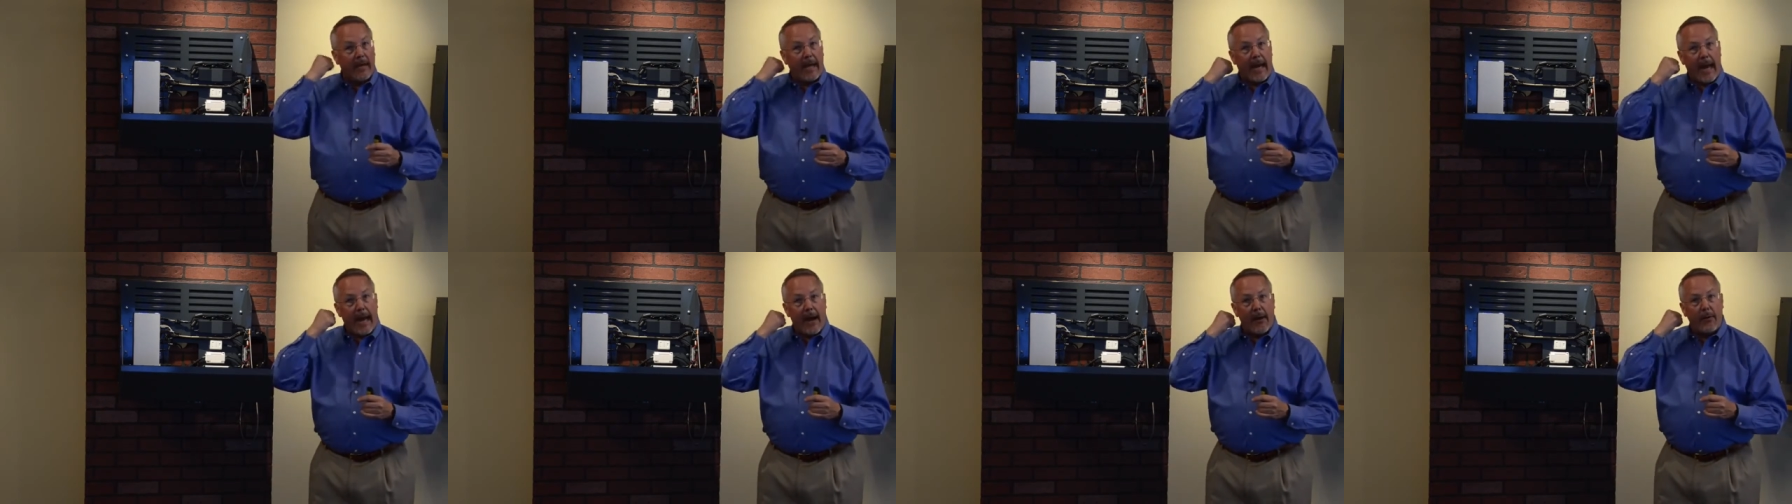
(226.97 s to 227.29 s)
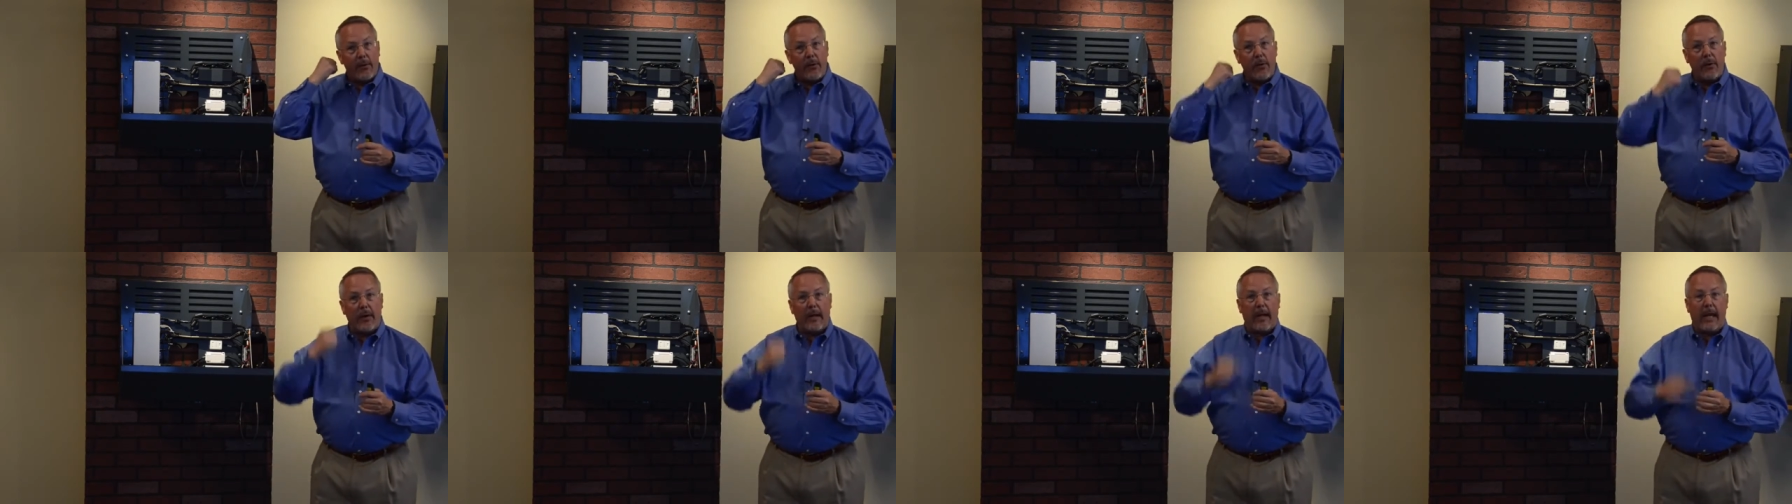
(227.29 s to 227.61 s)
how
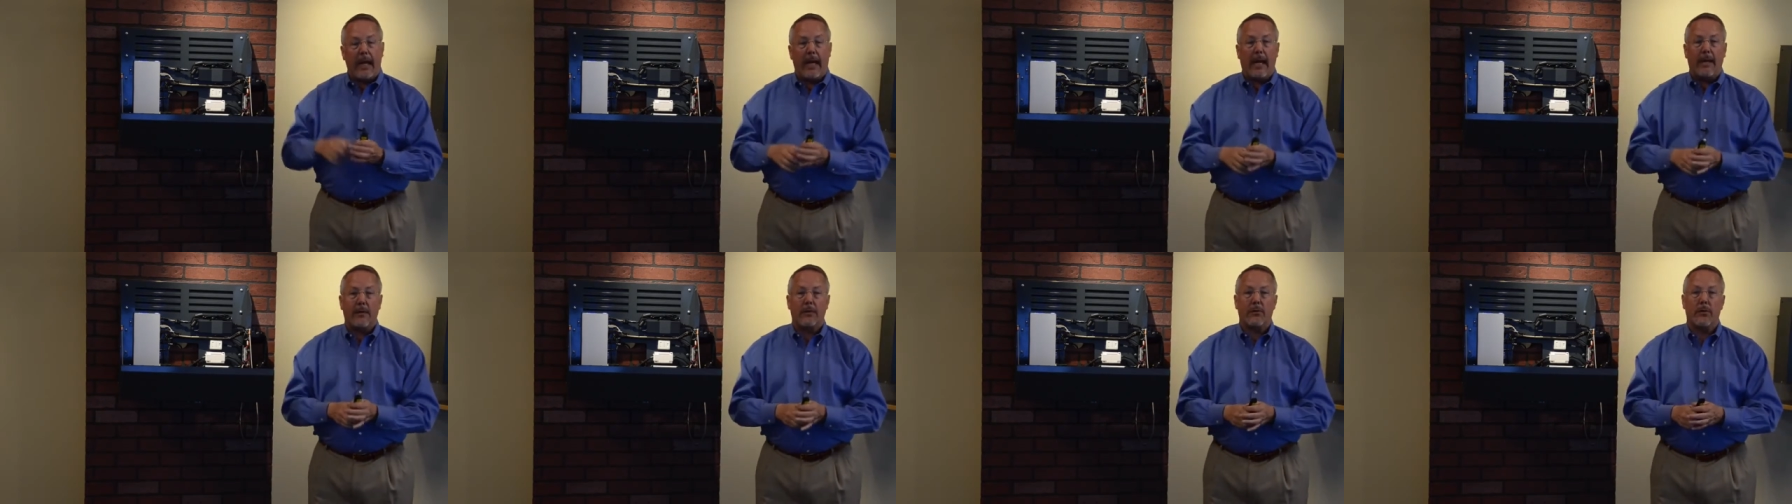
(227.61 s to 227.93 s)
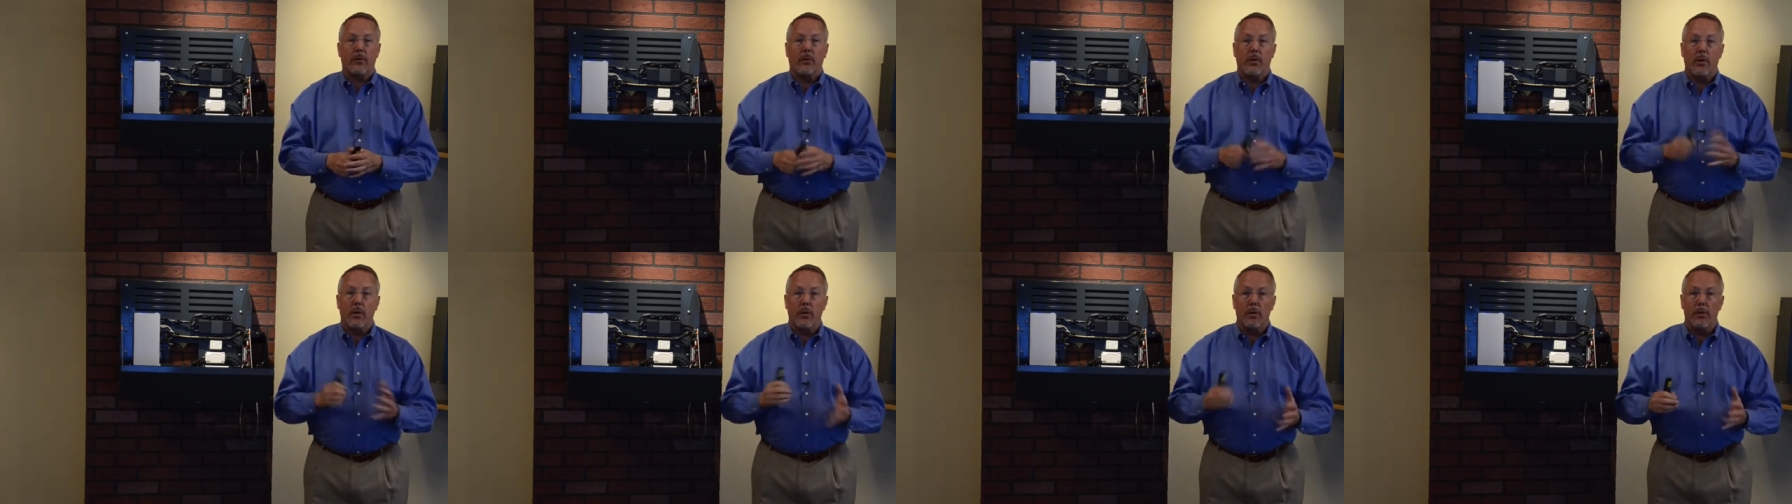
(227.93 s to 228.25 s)
you can
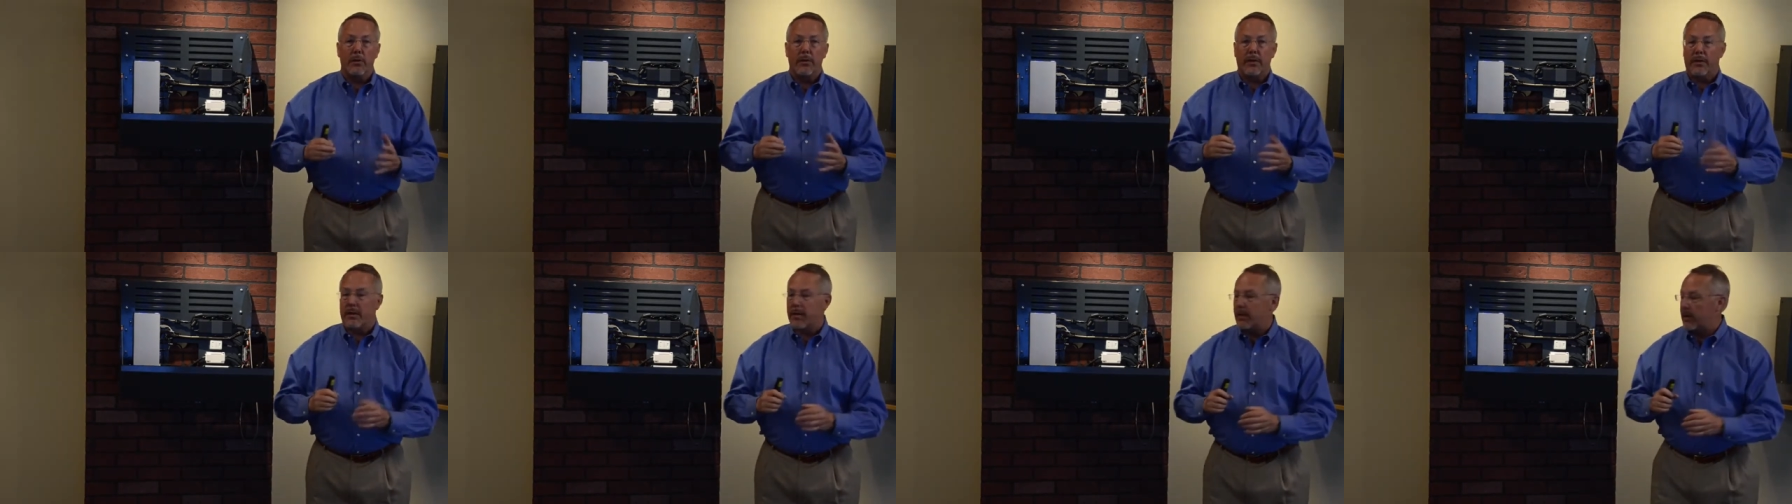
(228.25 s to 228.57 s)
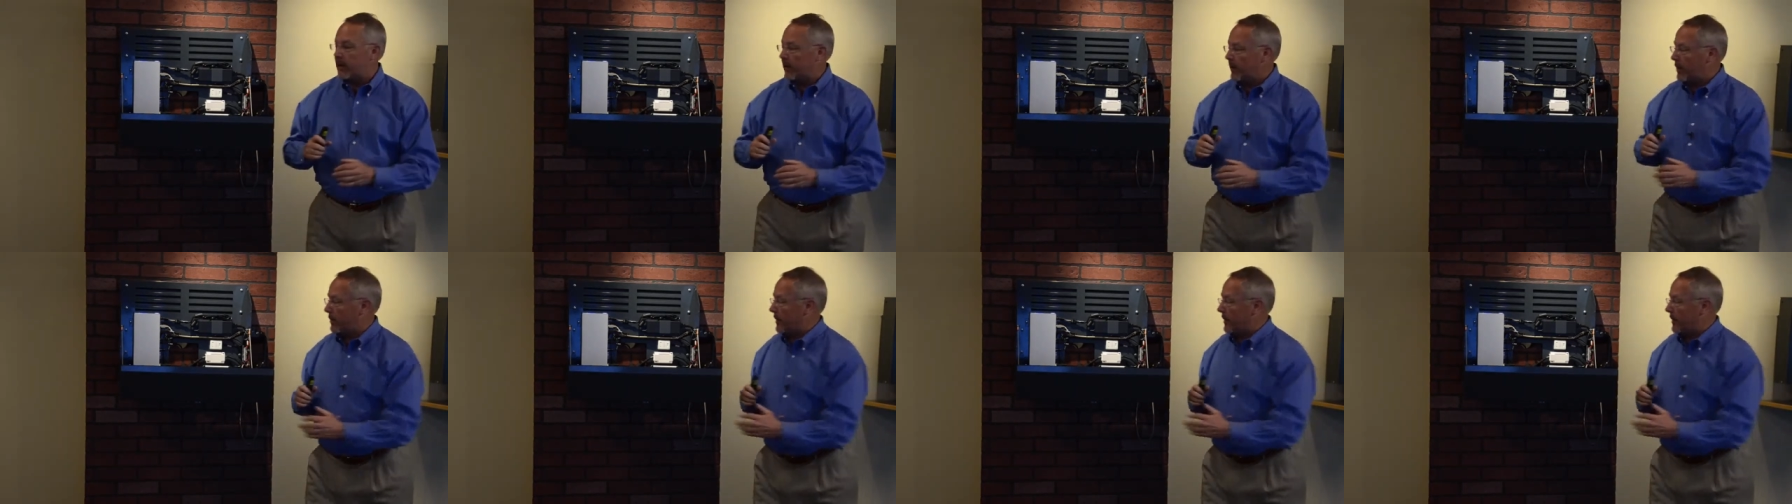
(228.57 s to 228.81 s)
answer and use the system